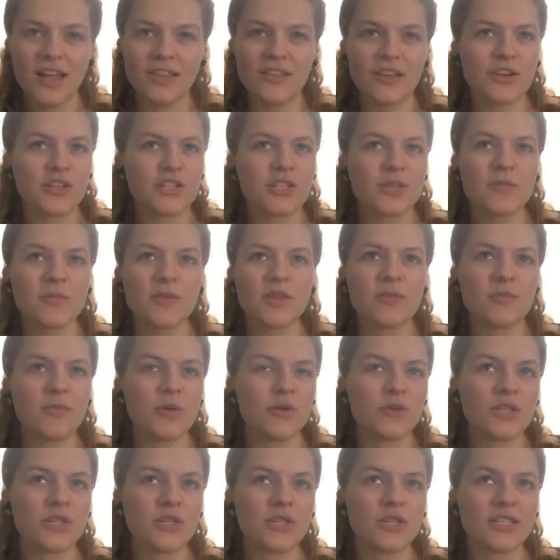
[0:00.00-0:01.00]
They're some of the
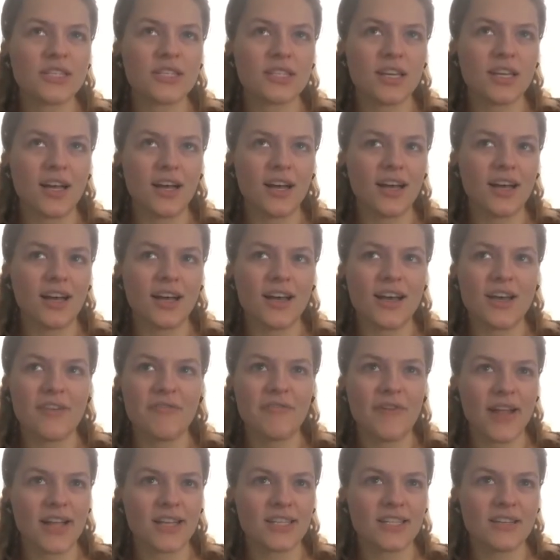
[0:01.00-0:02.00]
most
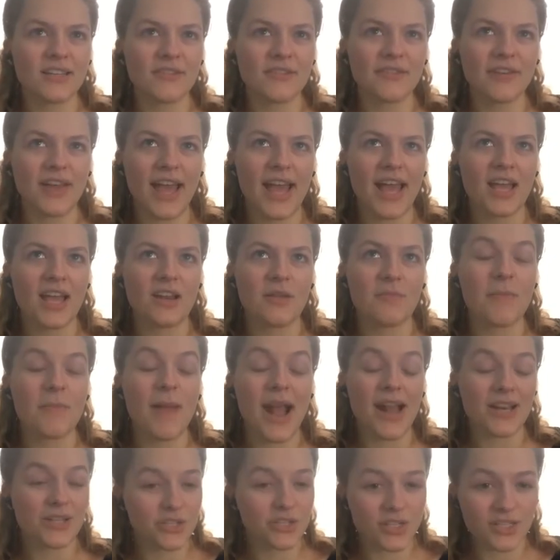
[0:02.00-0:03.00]
effective and
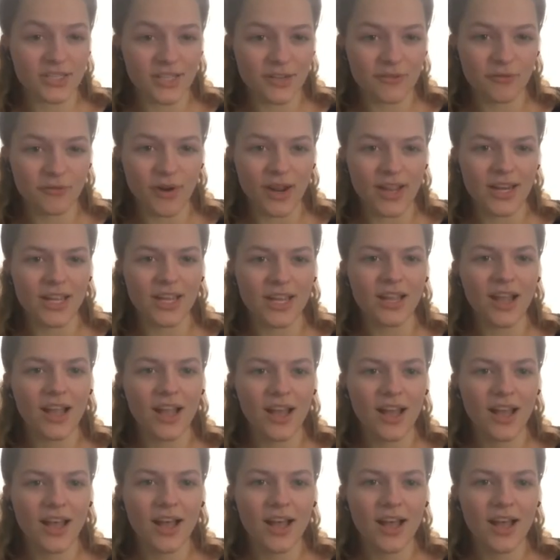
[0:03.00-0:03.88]
imaginative writing.